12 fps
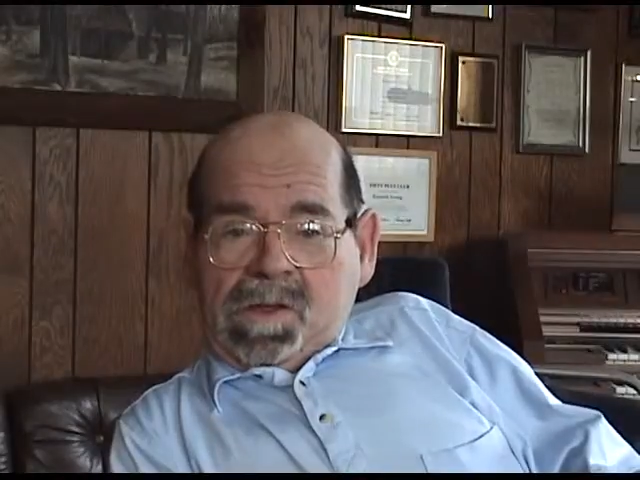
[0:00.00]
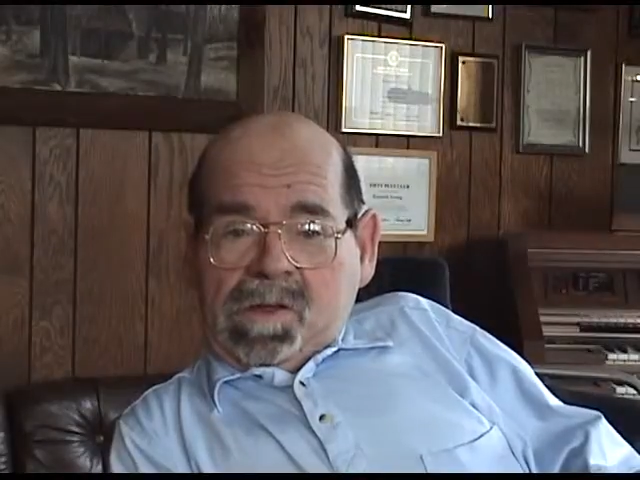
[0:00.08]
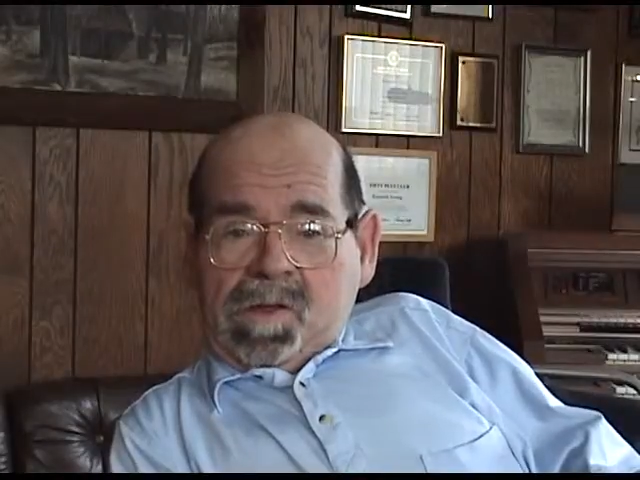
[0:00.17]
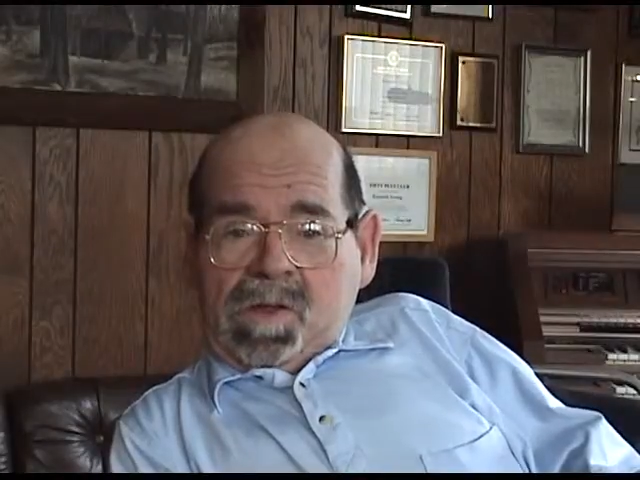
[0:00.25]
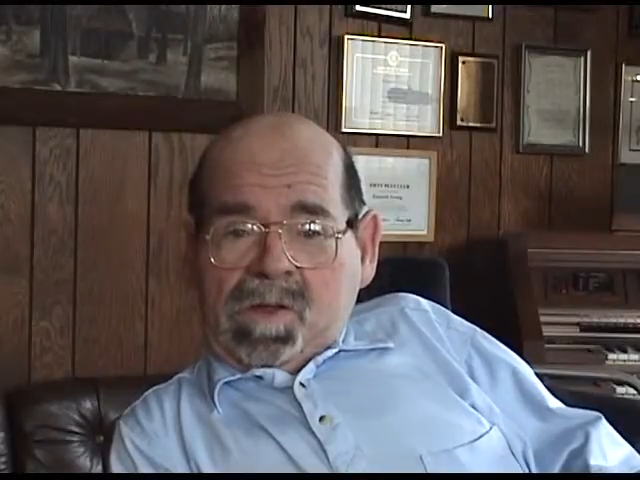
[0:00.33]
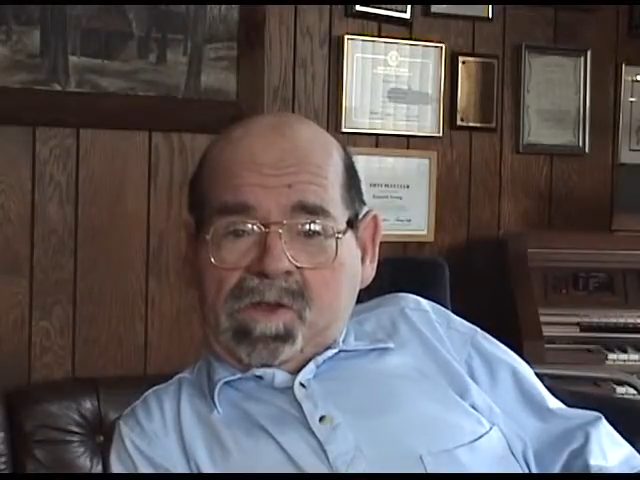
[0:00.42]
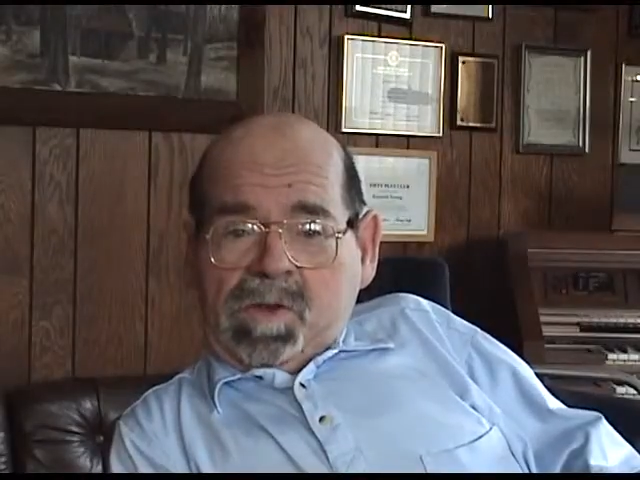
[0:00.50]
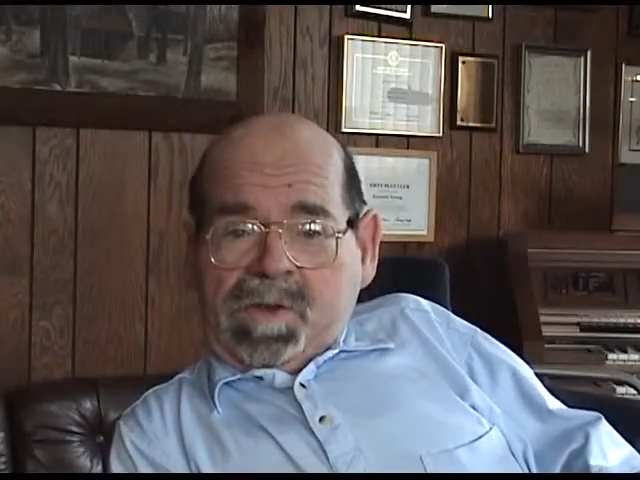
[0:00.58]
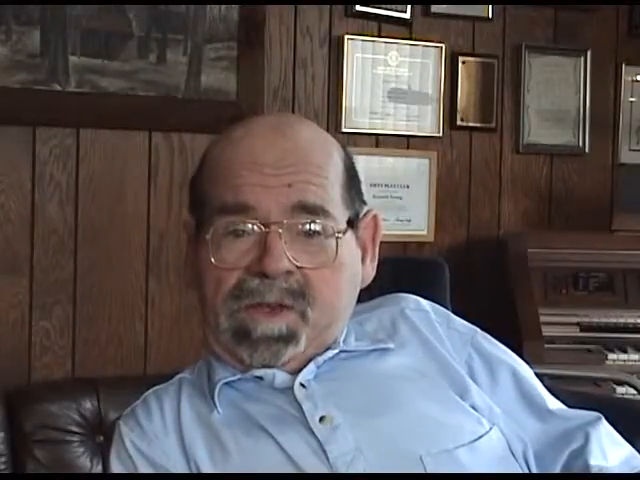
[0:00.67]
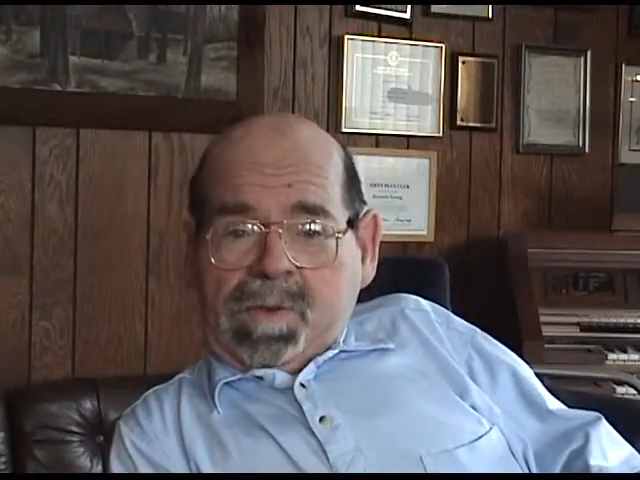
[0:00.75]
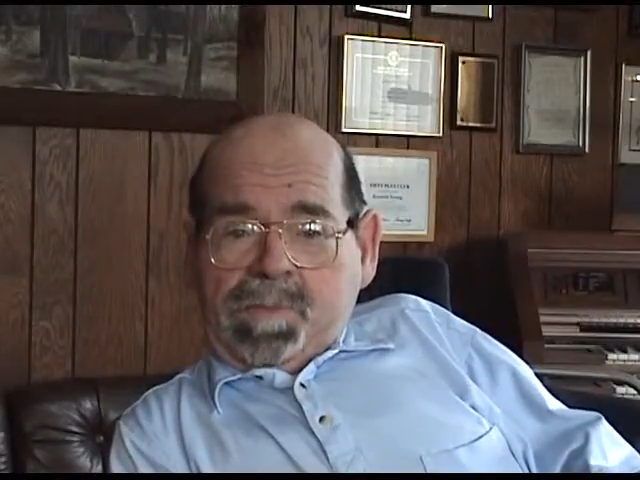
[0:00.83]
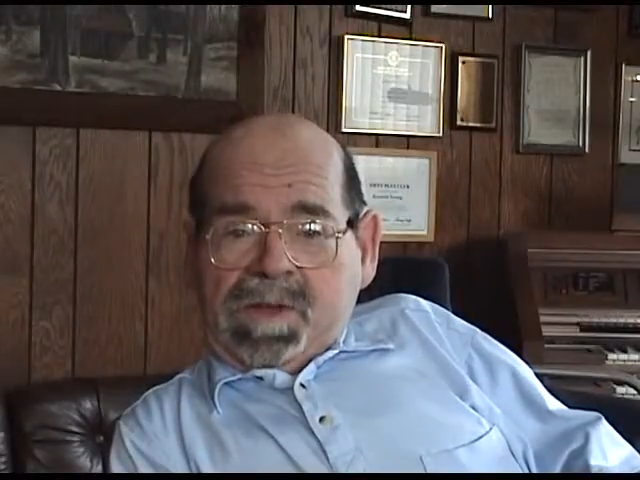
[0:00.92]
called to
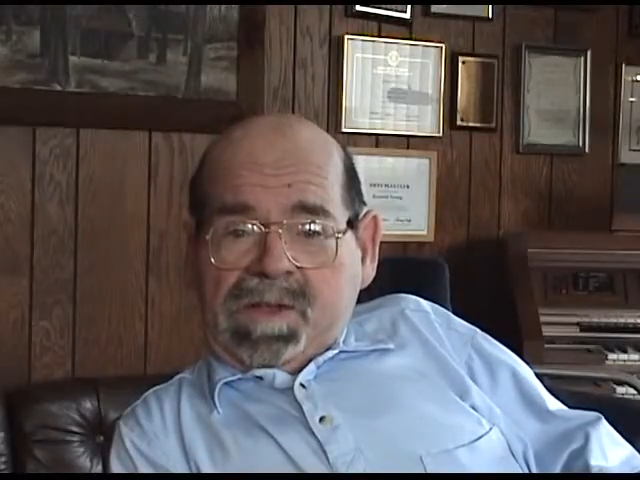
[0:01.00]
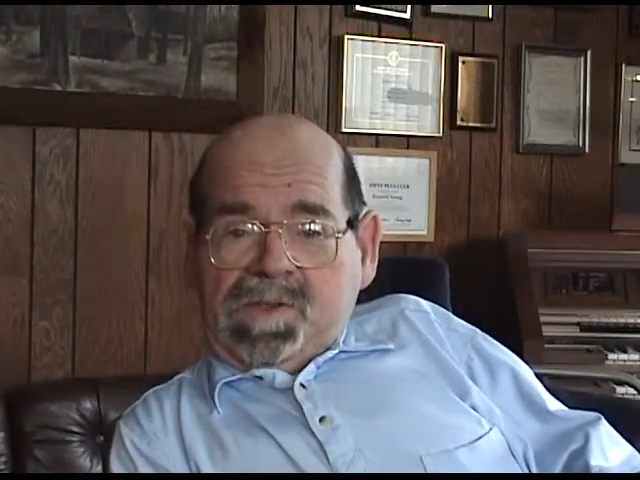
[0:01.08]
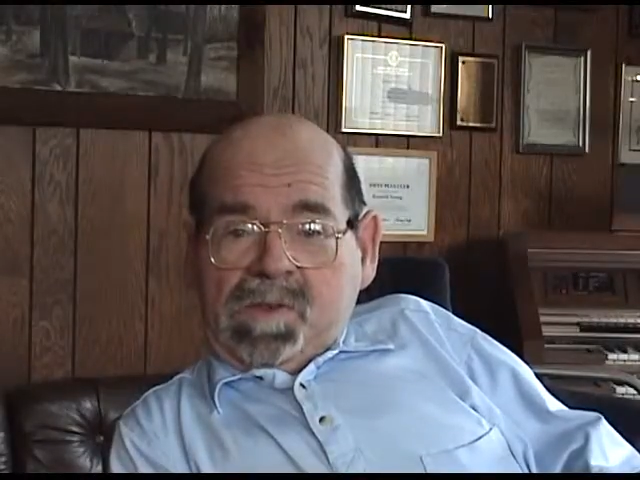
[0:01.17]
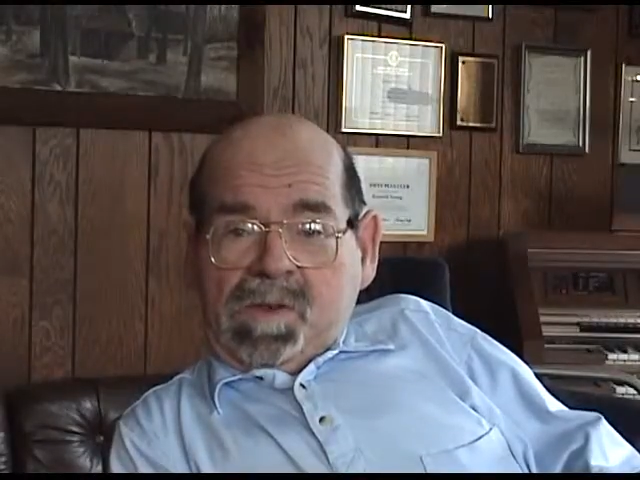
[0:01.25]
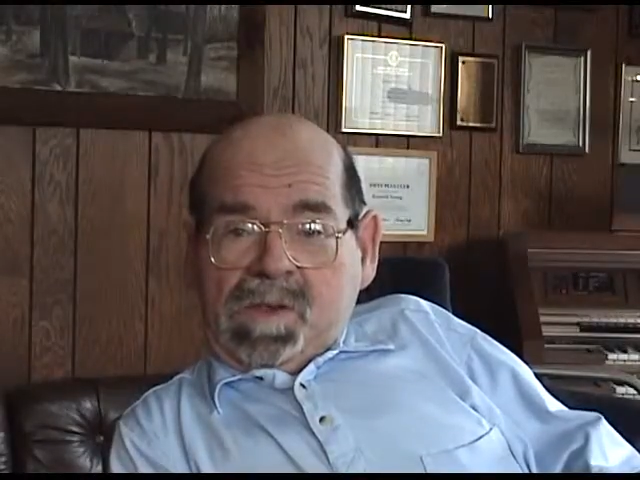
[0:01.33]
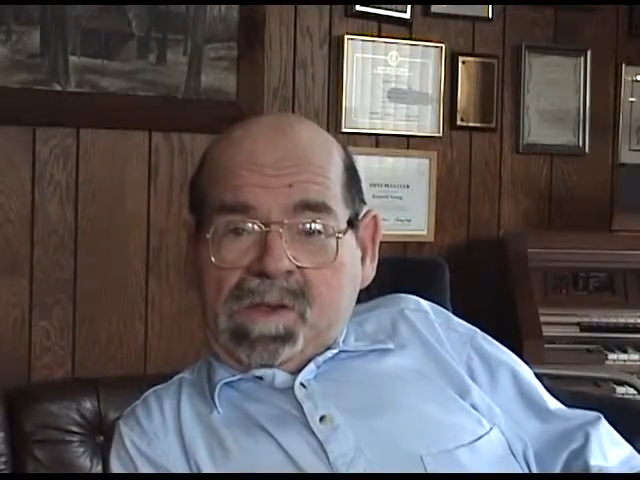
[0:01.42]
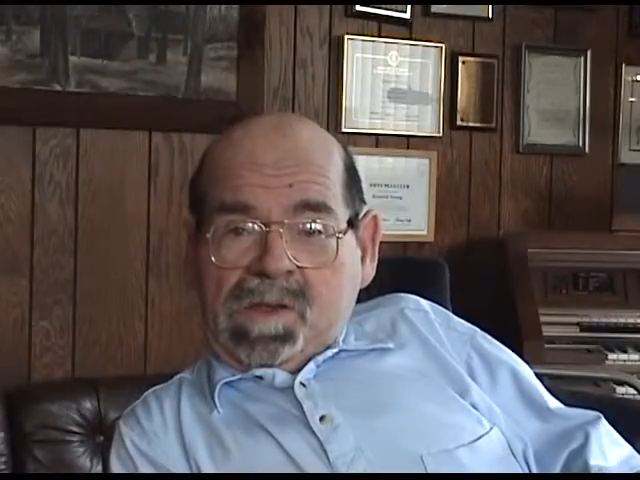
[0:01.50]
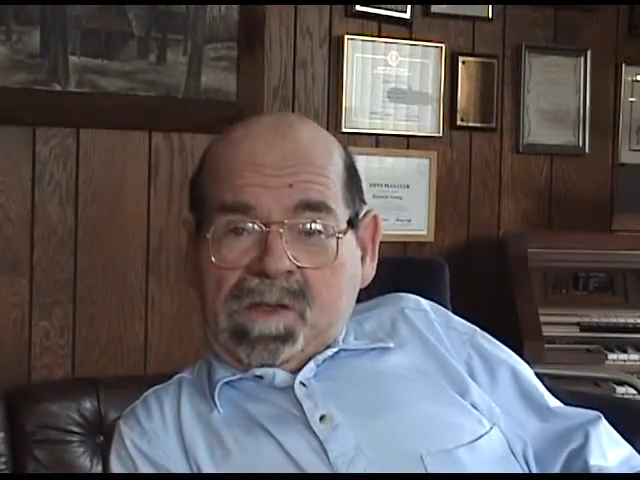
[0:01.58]
be an apostle